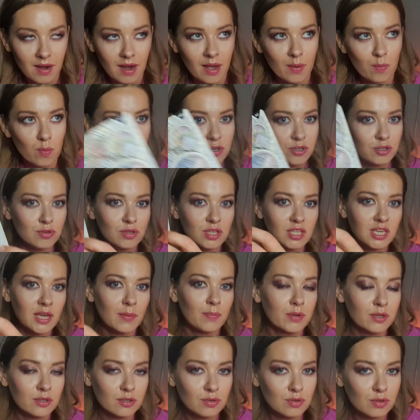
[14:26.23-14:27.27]
I want to
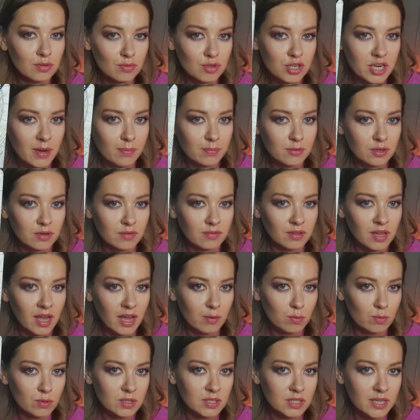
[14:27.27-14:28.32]
step into new chapter of
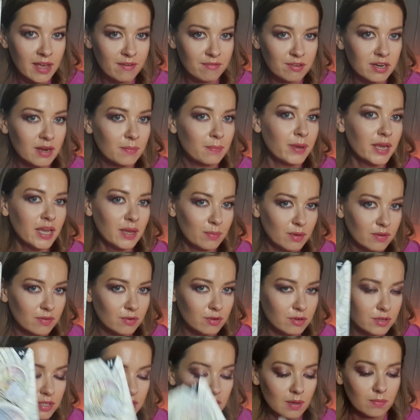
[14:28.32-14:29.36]
life was having a baby,
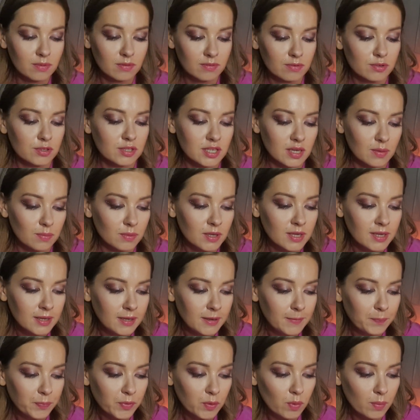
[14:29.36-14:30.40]
for example, for some
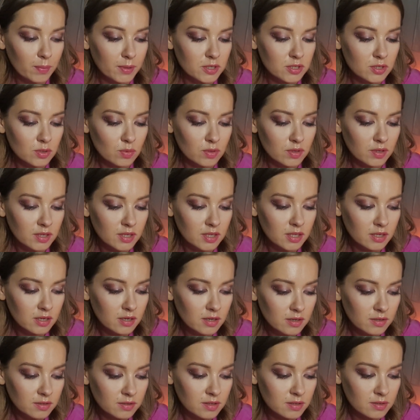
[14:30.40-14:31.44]
women. So
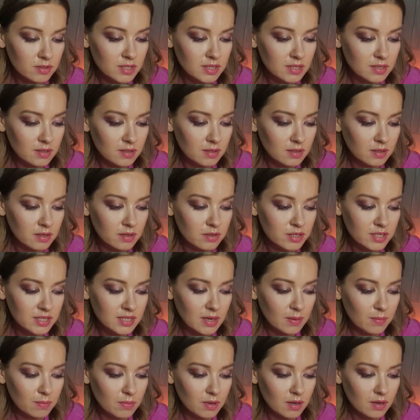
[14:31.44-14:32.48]
here there's
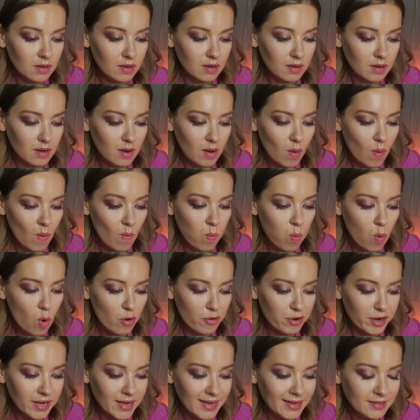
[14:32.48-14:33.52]
some
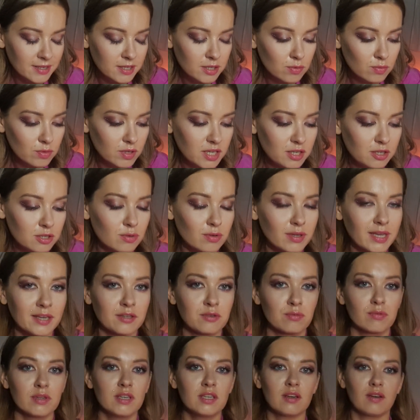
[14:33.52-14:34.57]
worry, and you need to
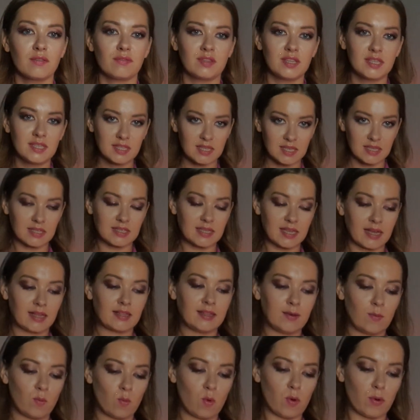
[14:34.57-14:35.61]
get rid of this
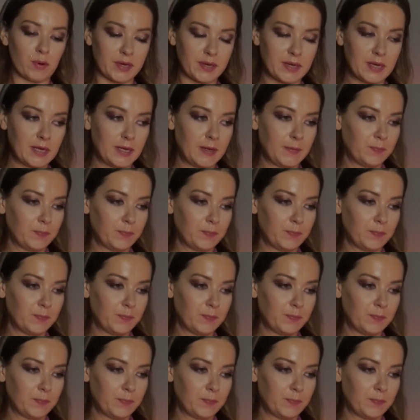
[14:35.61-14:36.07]
exactly worry.